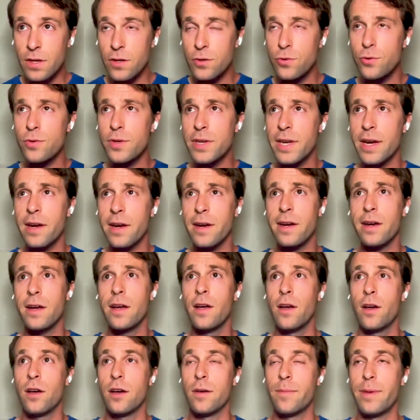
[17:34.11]
You
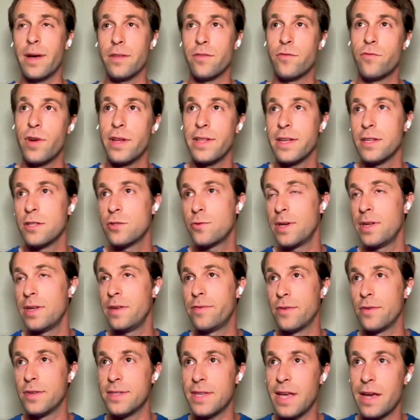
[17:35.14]
care about running
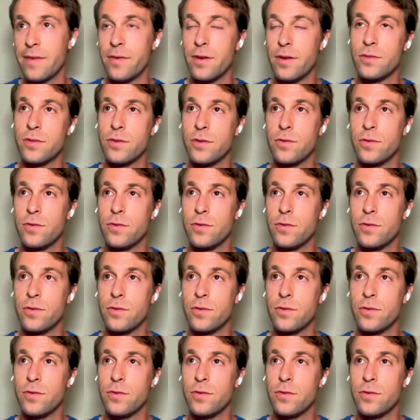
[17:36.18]
24 7,